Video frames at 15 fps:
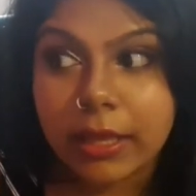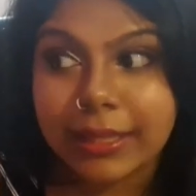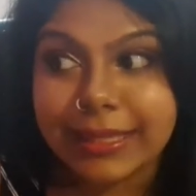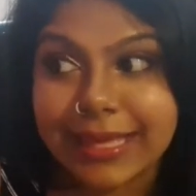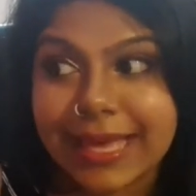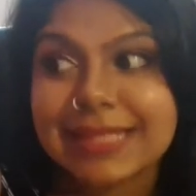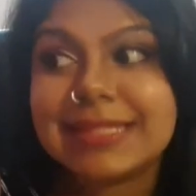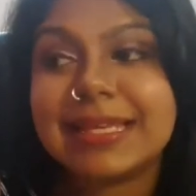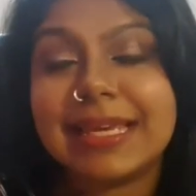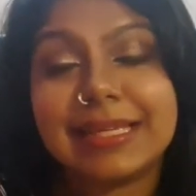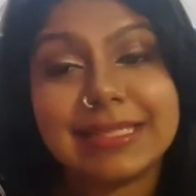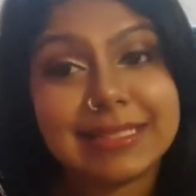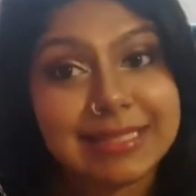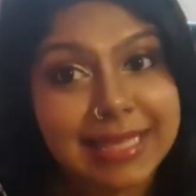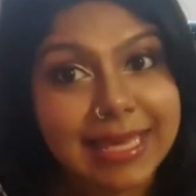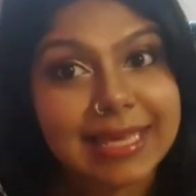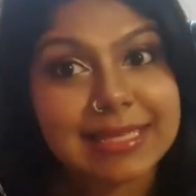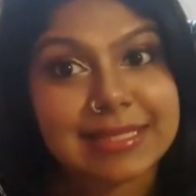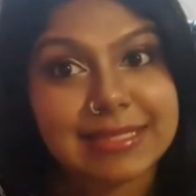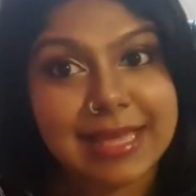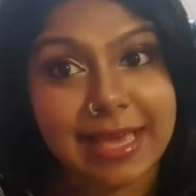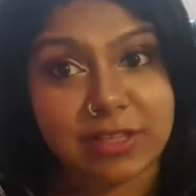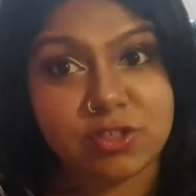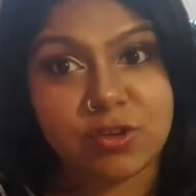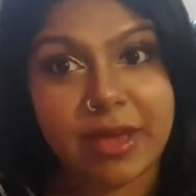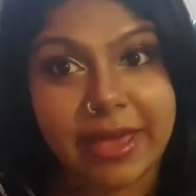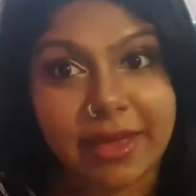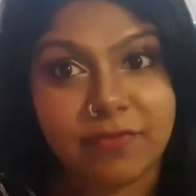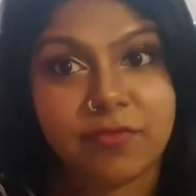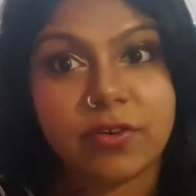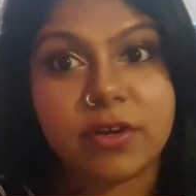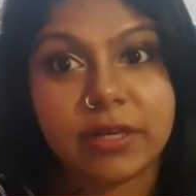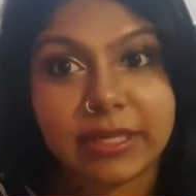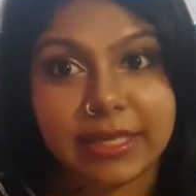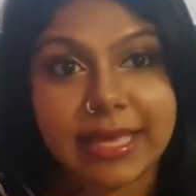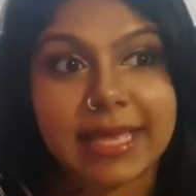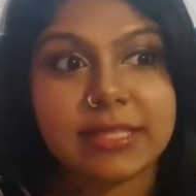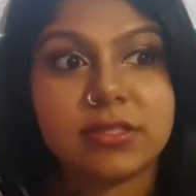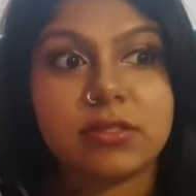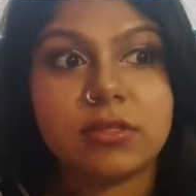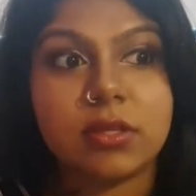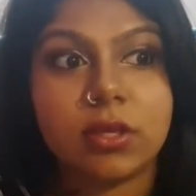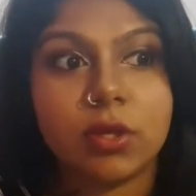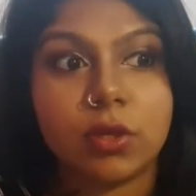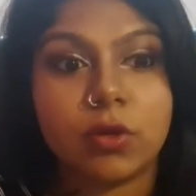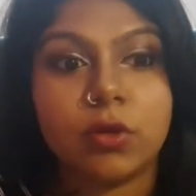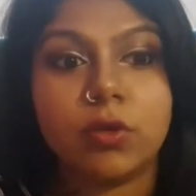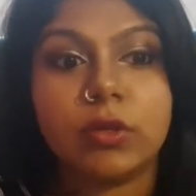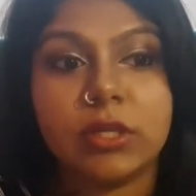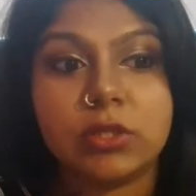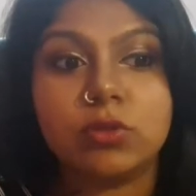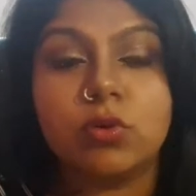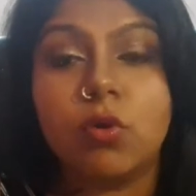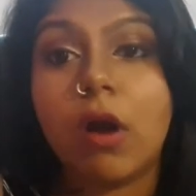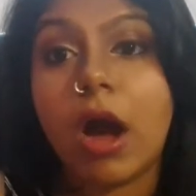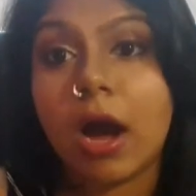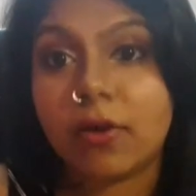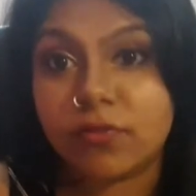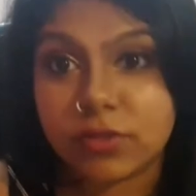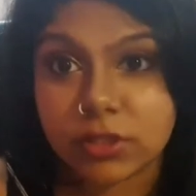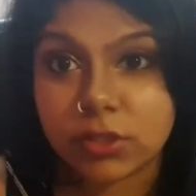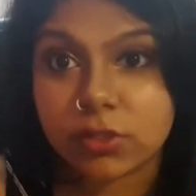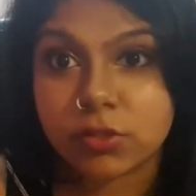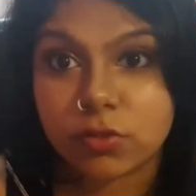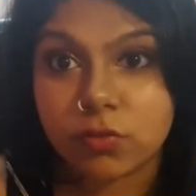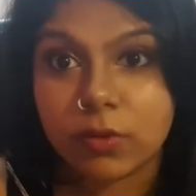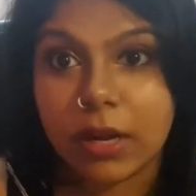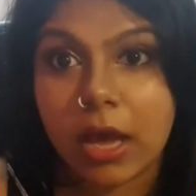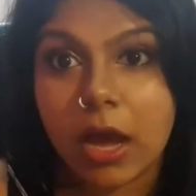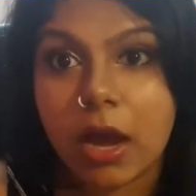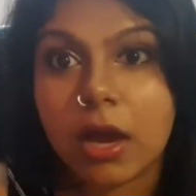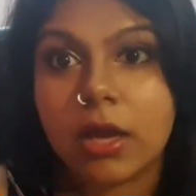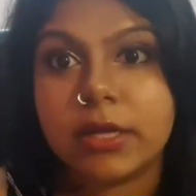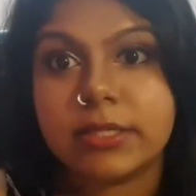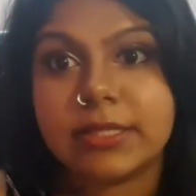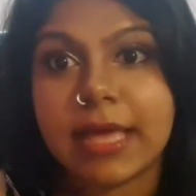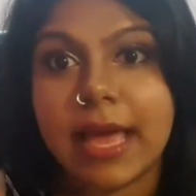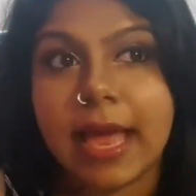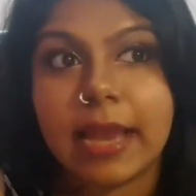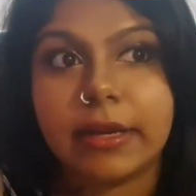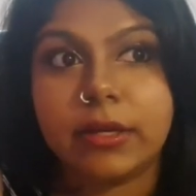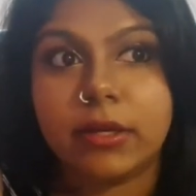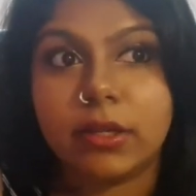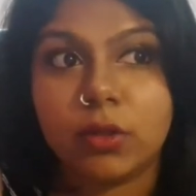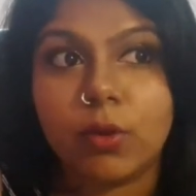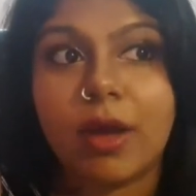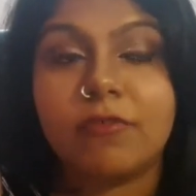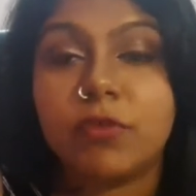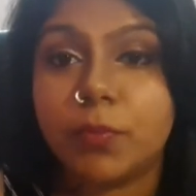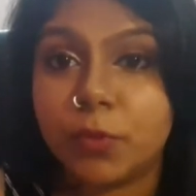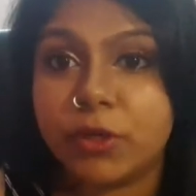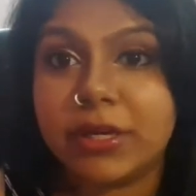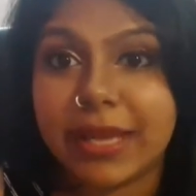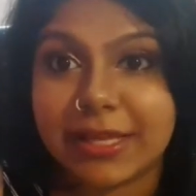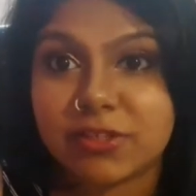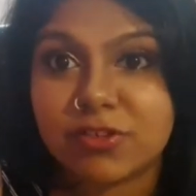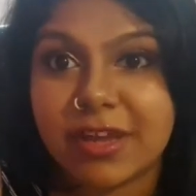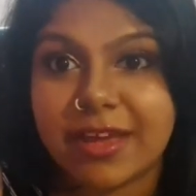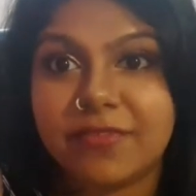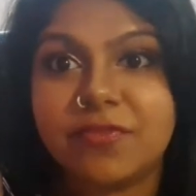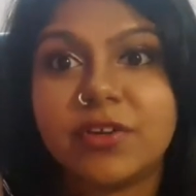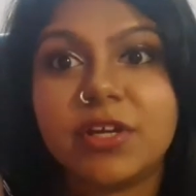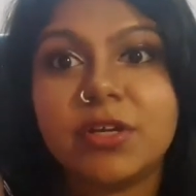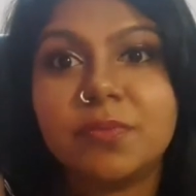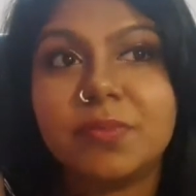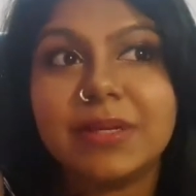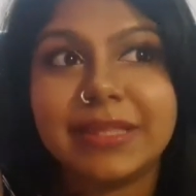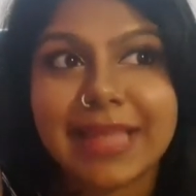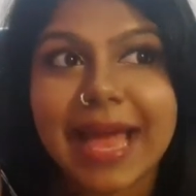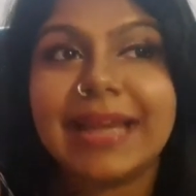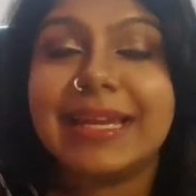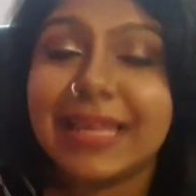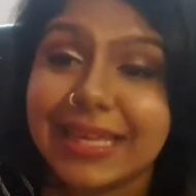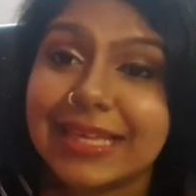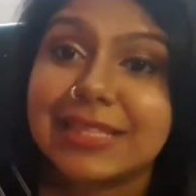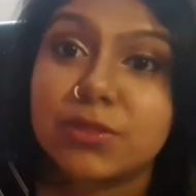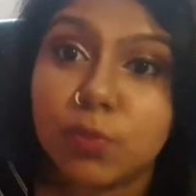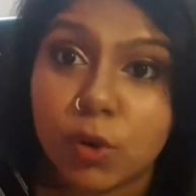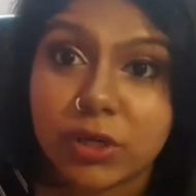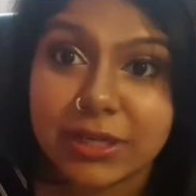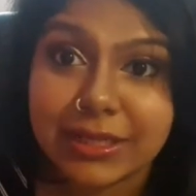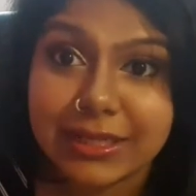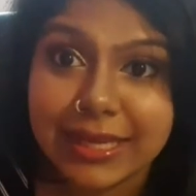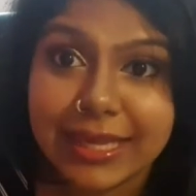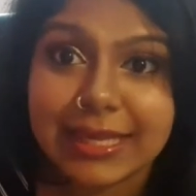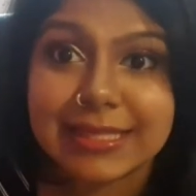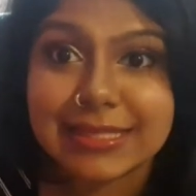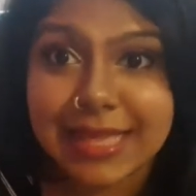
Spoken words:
Yes, it takes extra effort. Yes, you need to go after your school hours and you have to put in extra effort, but that is what it takes.